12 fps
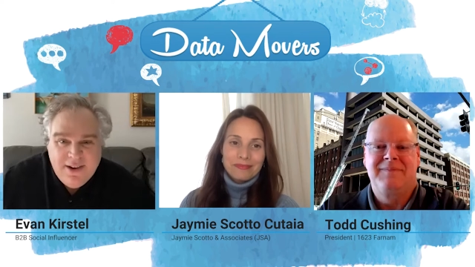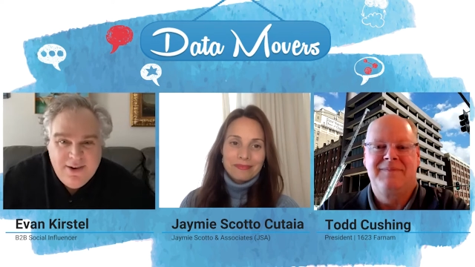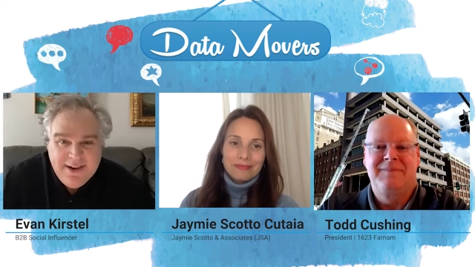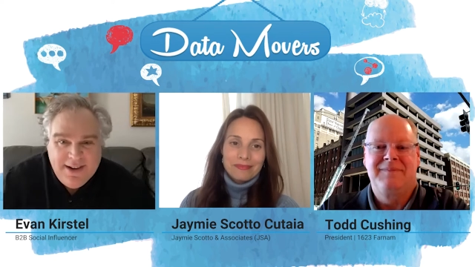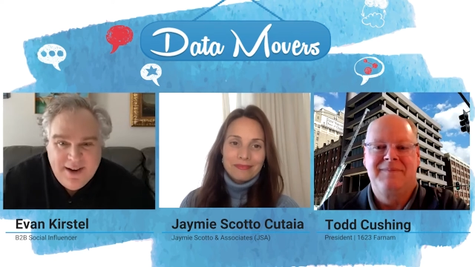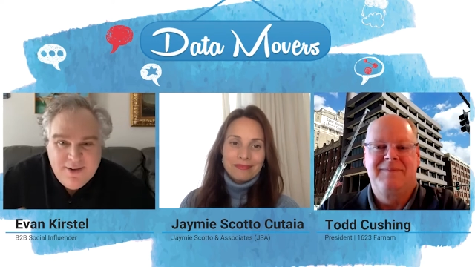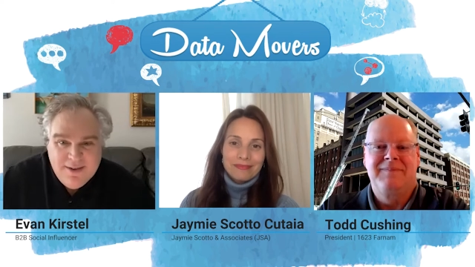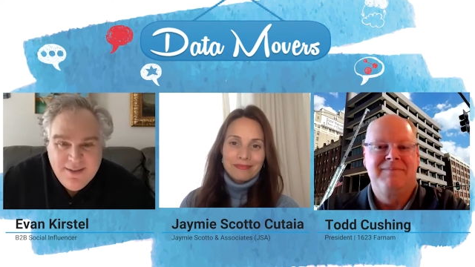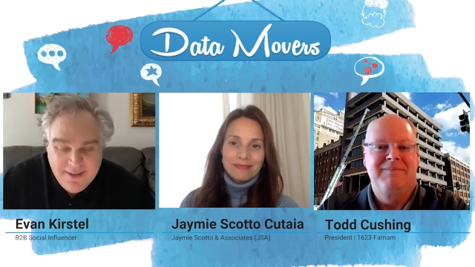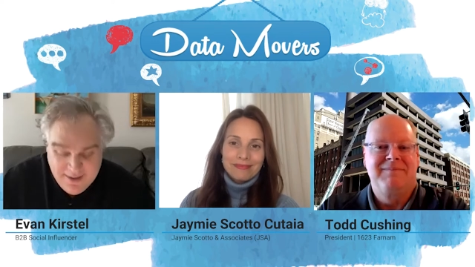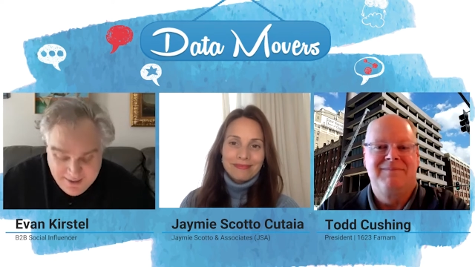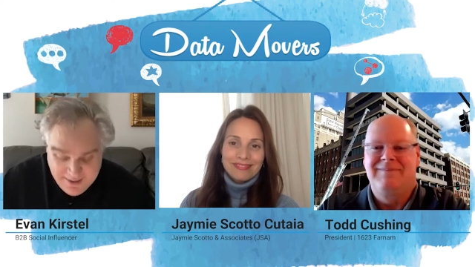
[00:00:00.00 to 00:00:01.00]
Speaker 1: So you know,
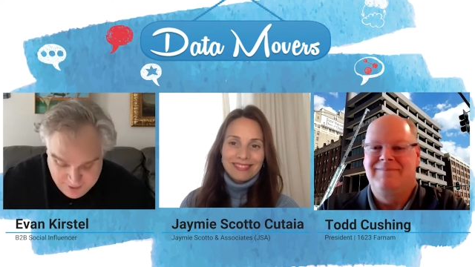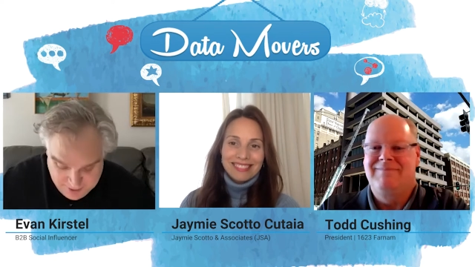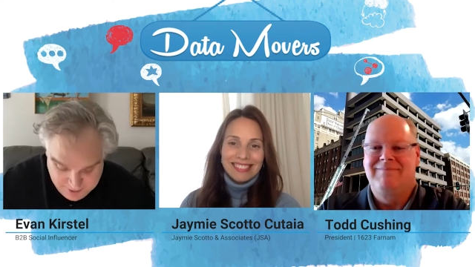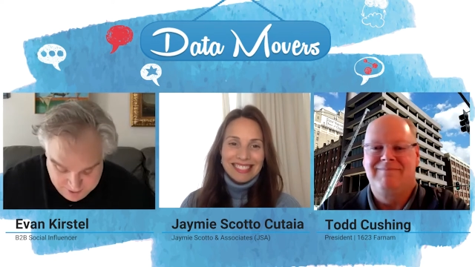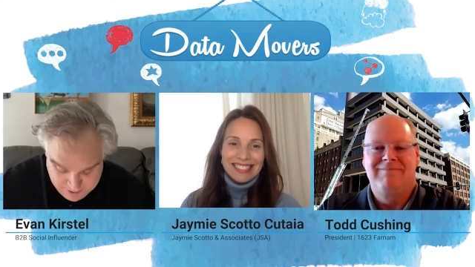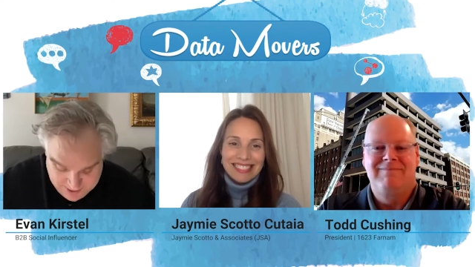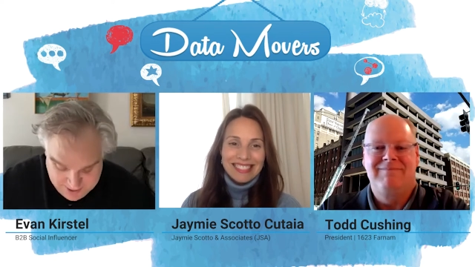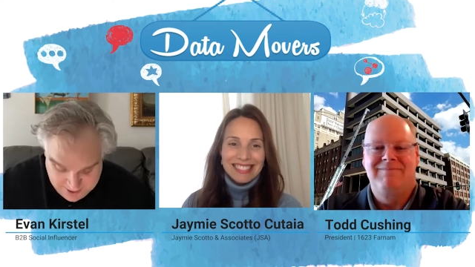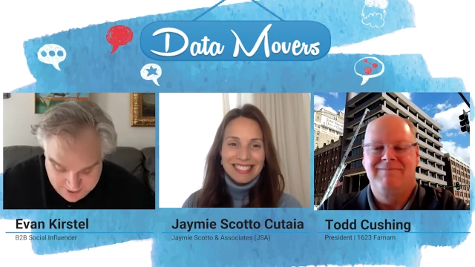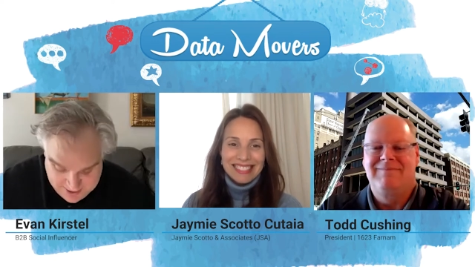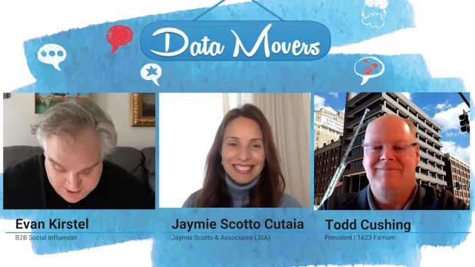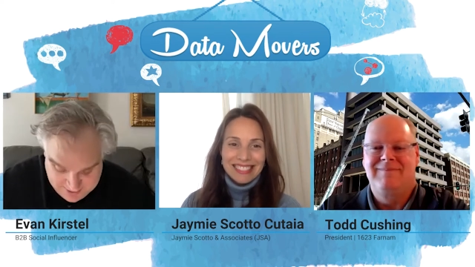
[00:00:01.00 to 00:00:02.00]
what, what a
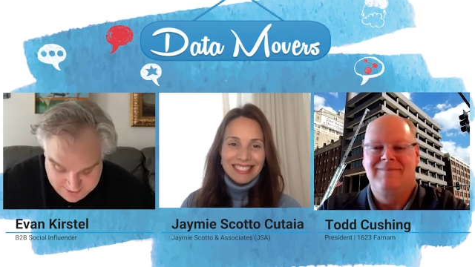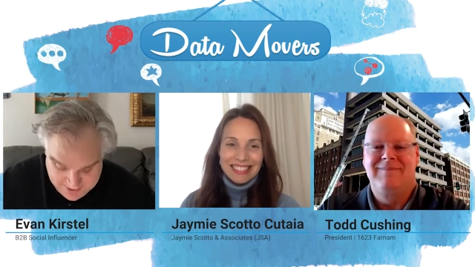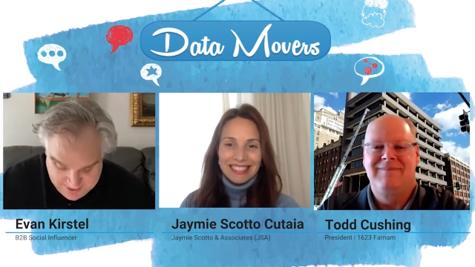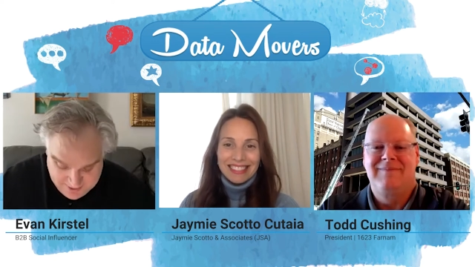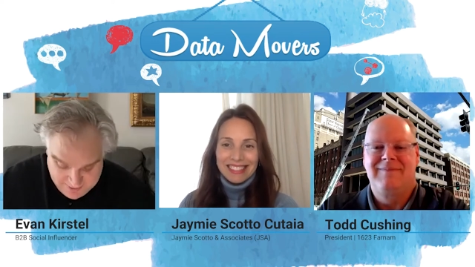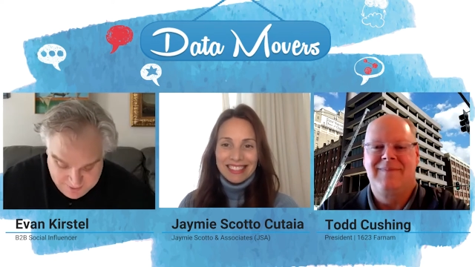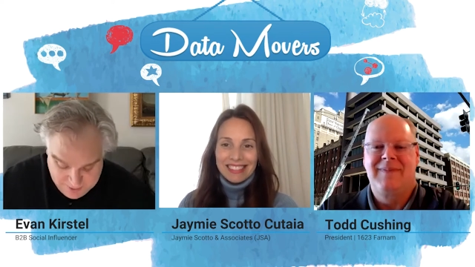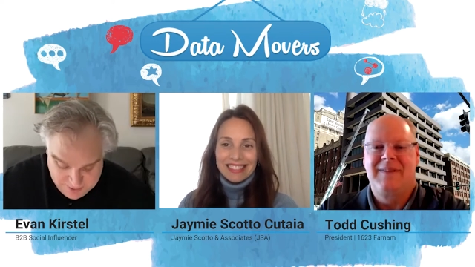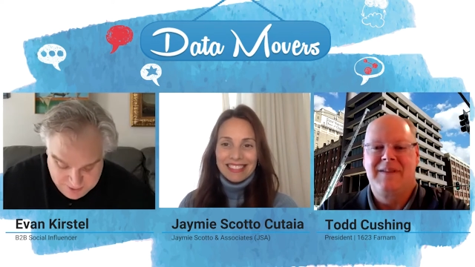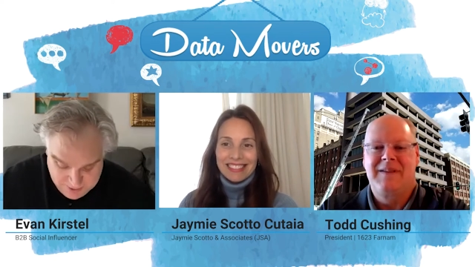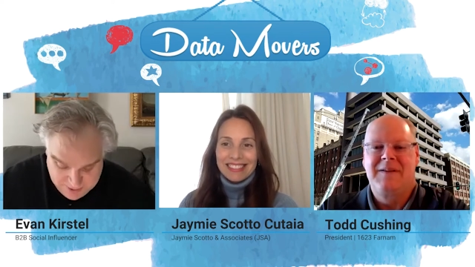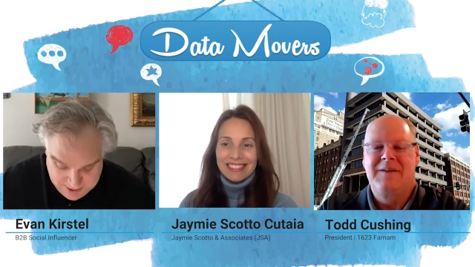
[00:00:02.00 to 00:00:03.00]
great uh,
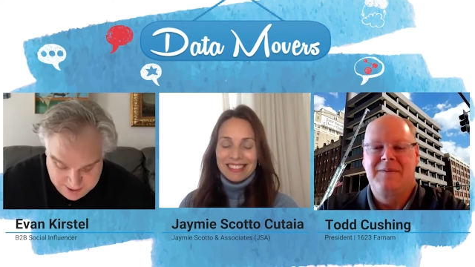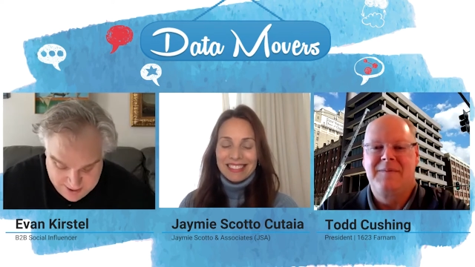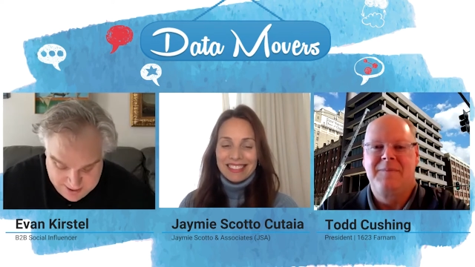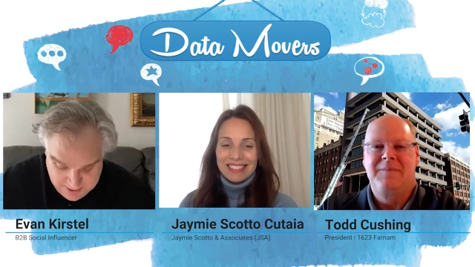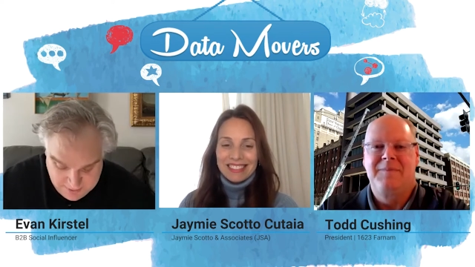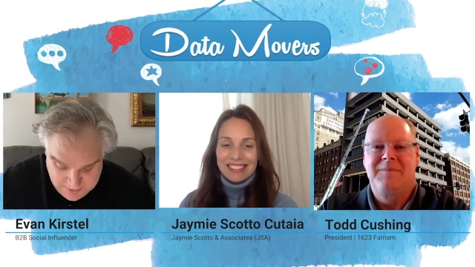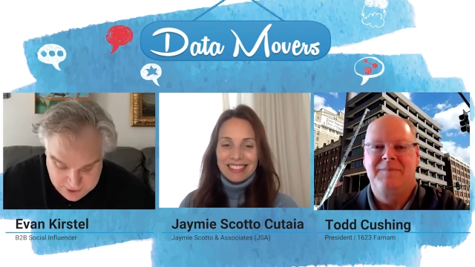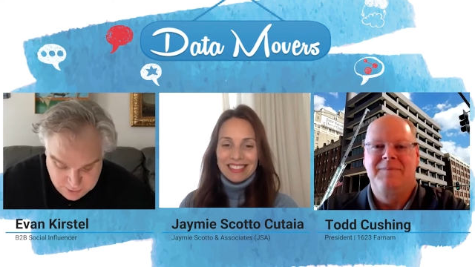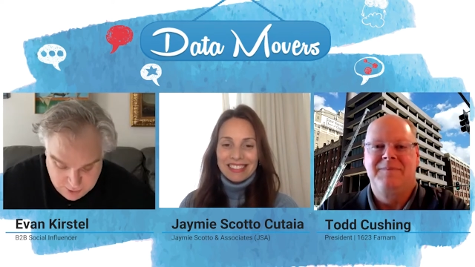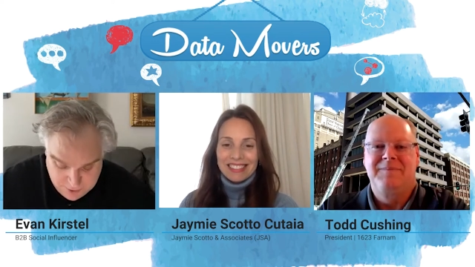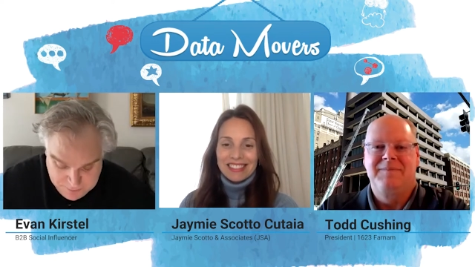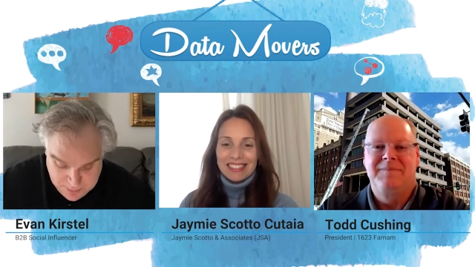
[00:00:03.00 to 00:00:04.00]
what a great
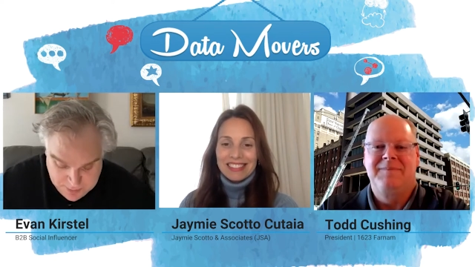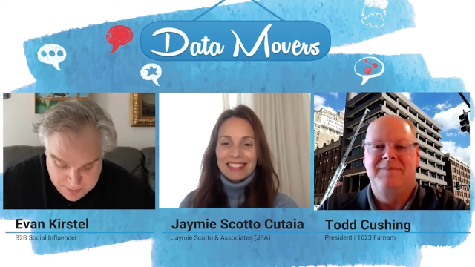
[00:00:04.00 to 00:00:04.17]
individual.